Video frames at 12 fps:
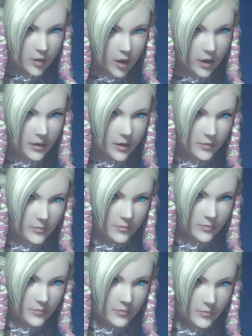great
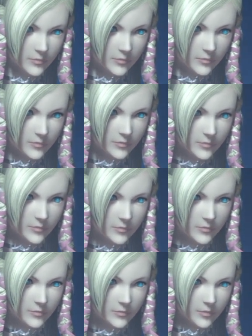amount of influence on the
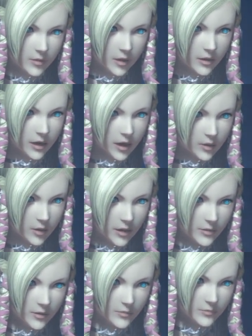corporeal
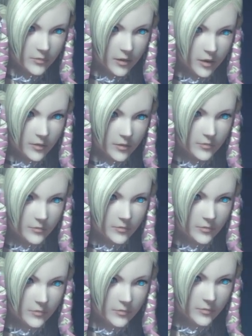plane, and vice
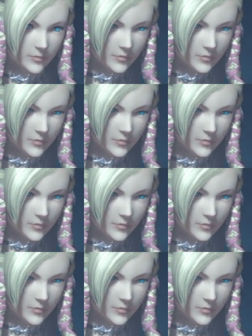versa.